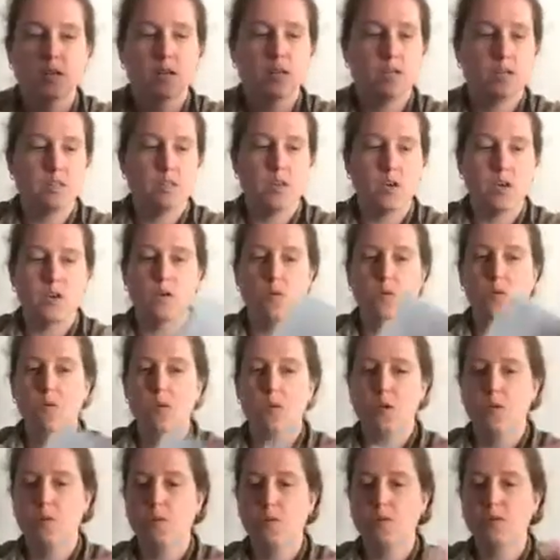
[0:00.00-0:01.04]
So
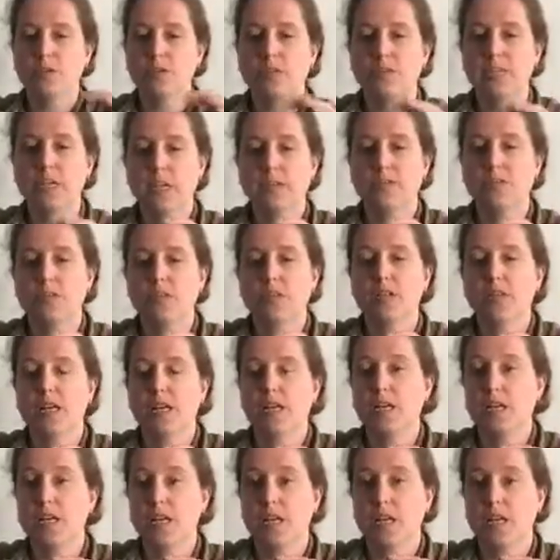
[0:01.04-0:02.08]
we'll just have to
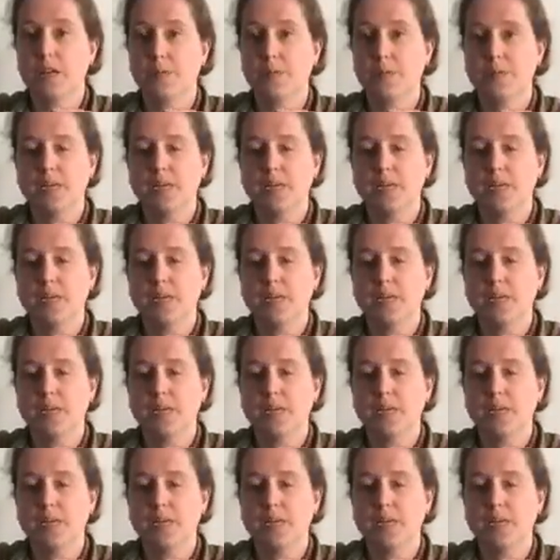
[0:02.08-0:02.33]
line it up